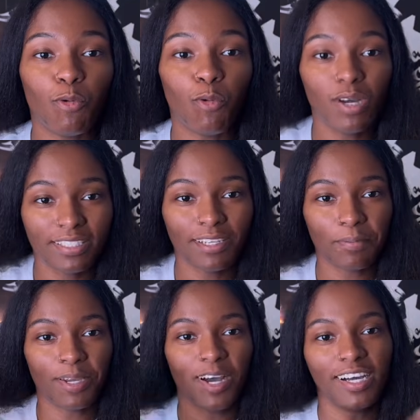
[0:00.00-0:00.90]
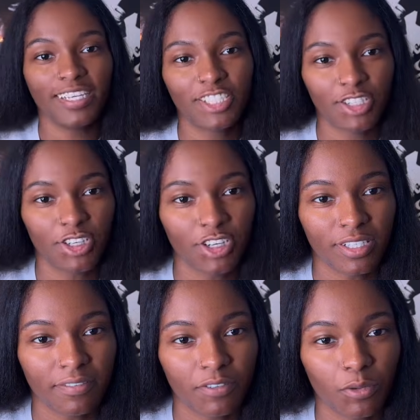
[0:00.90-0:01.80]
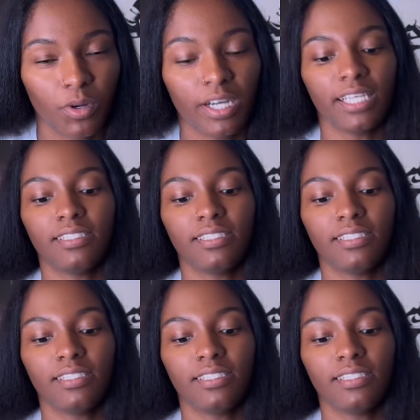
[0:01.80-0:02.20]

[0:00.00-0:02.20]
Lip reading: What's up, y'all? It's your girl D Footwork,